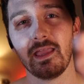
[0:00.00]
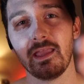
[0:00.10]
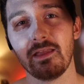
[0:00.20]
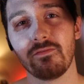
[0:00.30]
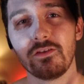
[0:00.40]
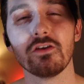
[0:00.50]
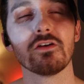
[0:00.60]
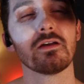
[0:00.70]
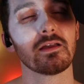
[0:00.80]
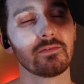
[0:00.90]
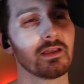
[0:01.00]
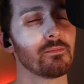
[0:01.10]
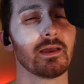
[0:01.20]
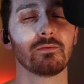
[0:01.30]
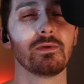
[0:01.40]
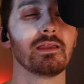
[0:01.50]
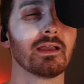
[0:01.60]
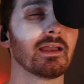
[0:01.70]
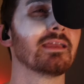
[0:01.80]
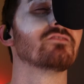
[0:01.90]
if you're having a bad week,
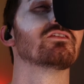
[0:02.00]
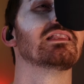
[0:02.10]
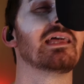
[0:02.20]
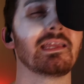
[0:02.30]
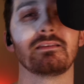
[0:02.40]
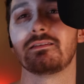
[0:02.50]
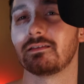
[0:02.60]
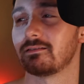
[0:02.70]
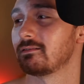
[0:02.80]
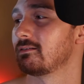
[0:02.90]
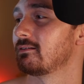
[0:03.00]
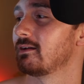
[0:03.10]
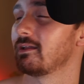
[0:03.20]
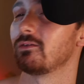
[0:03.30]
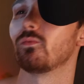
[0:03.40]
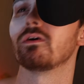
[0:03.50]
I can relate. I can